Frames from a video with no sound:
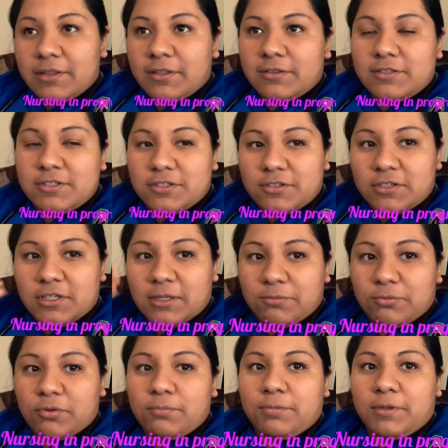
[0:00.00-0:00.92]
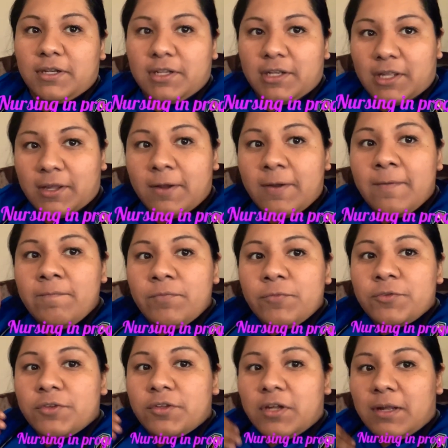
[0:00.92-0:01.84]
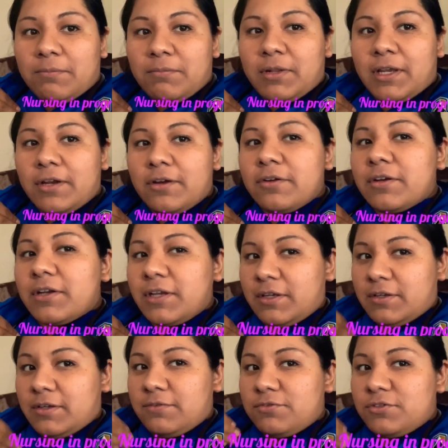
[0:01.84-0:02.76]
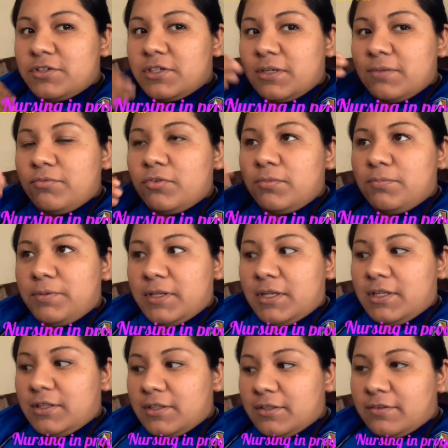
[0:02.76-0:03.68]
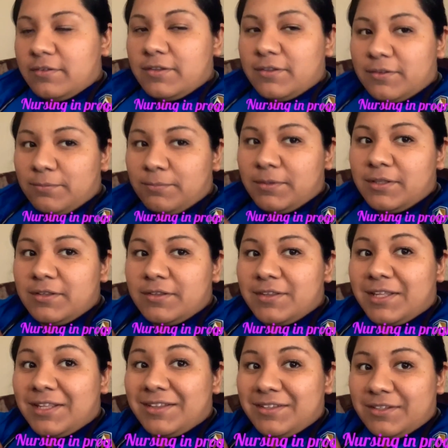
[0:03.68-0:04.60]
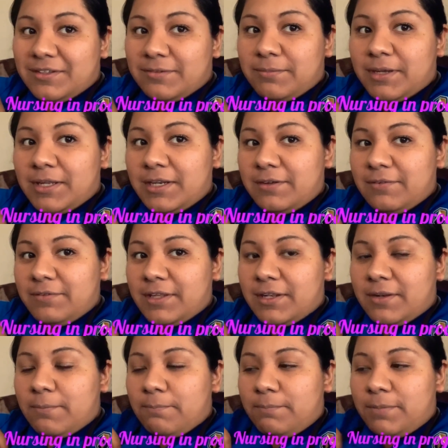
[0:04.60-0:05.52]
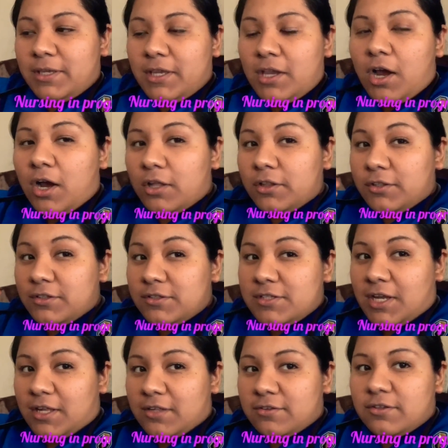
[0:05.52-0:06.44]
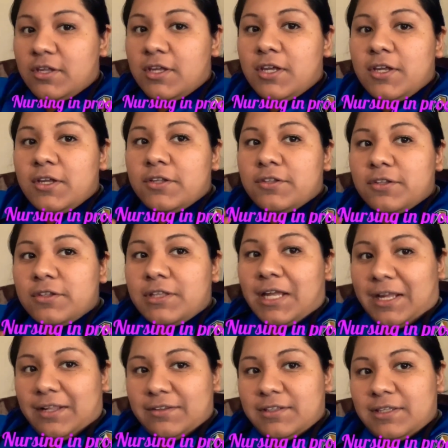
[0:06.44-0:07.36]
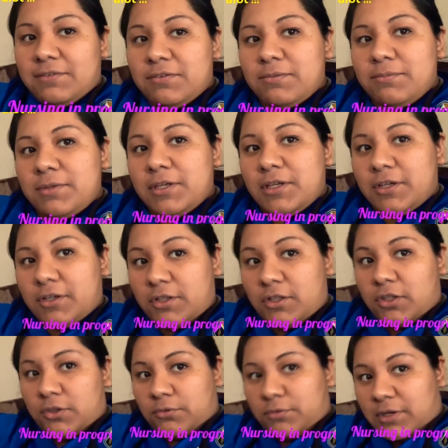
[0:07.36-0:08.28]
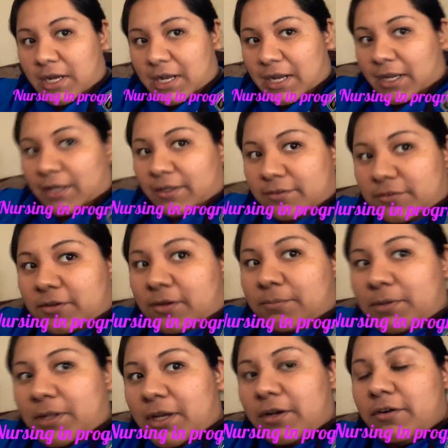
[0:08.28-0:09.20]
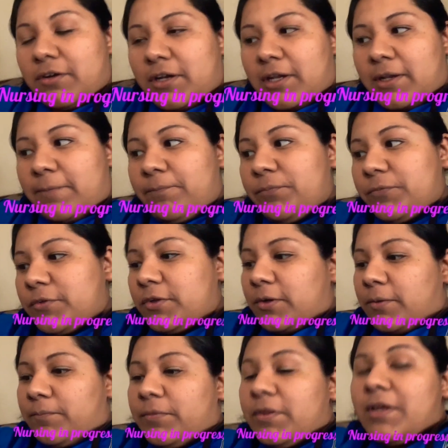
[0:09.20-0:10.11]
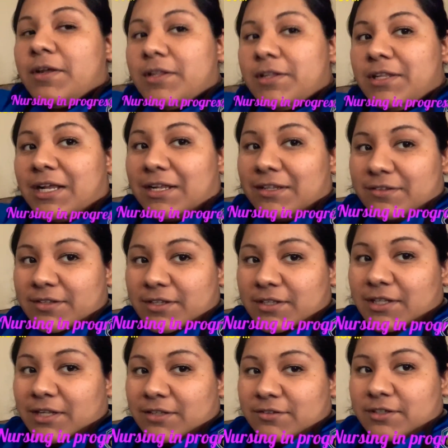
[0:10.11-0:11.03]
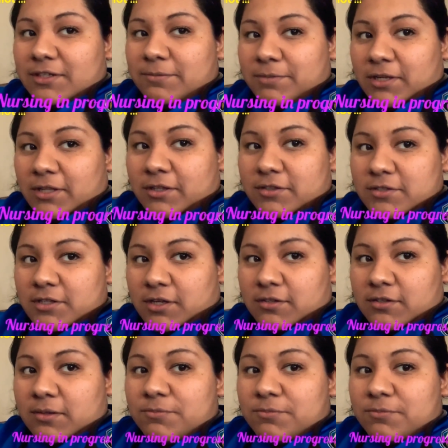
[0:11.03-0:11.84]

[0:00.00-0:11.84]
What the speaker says: The teacher keeps repeating it. So I'm like, okay, if she keeps repeating this means that this might even be on the test. So that's giving me a clue, guys. So I'm like, okay, so not saying that's going to be on the test.